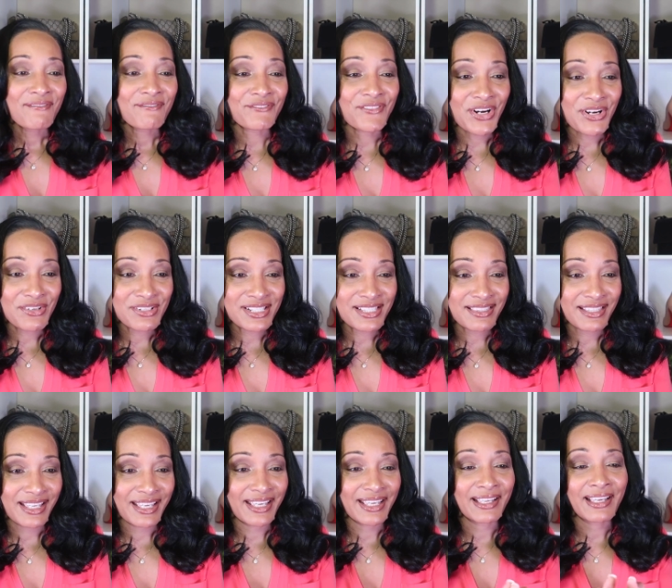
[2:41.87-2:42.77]
First
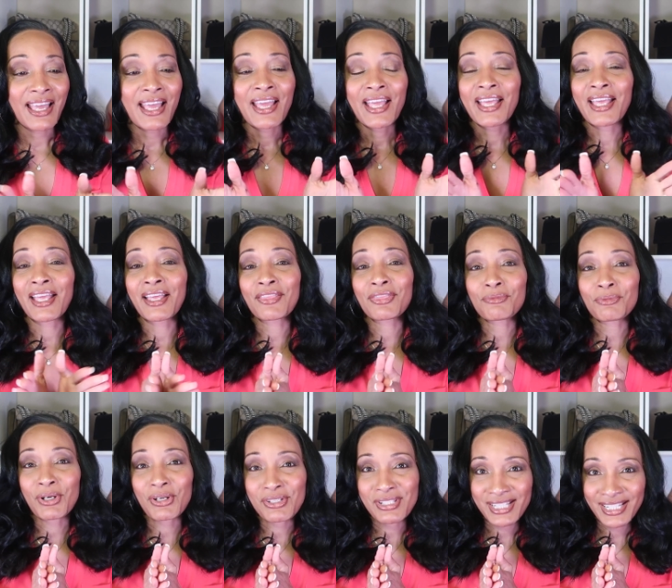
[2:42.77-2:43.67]
thing, he
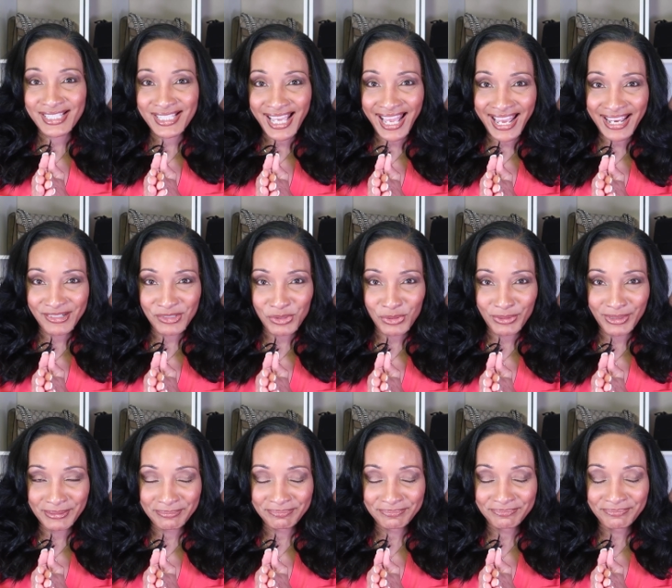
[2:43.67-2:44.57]
throws a
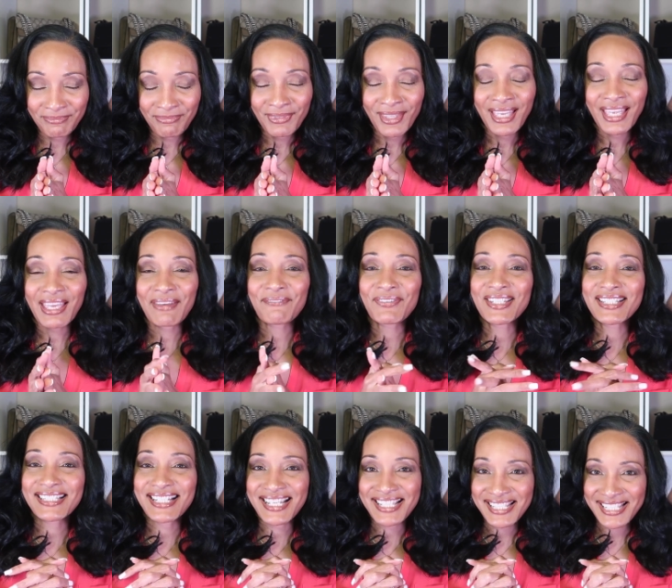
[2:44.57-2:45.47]
tantrum if
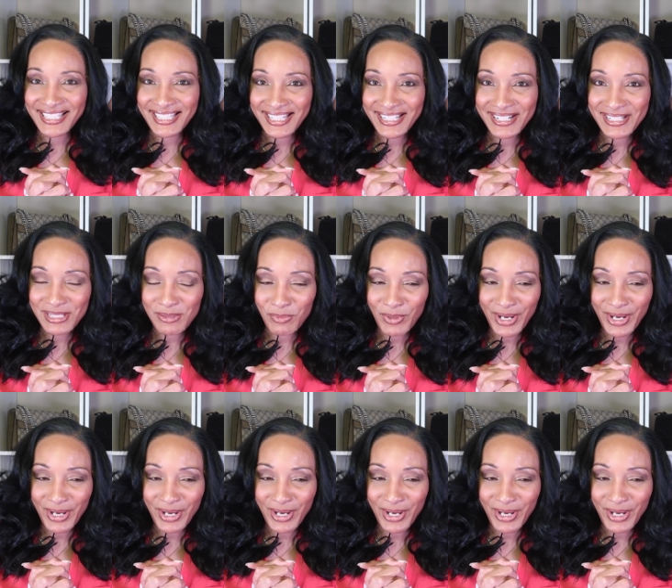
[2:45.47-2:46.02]
he doesn't get his